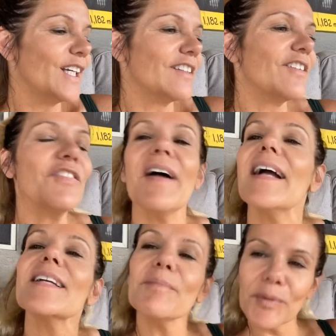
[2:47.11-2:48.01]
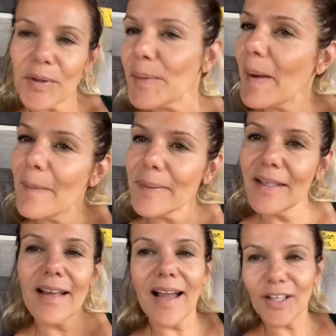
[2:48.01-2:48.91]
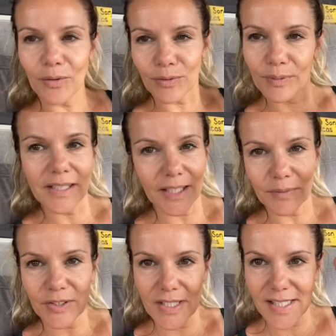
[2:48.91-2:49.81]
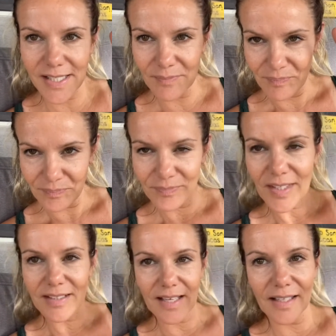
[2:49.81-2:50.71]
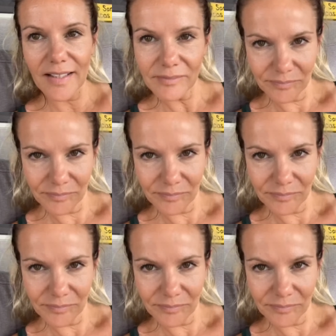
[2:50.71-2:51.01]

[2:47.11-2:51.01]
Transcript: So fact number 1 about me, I know 3 languages: Italian,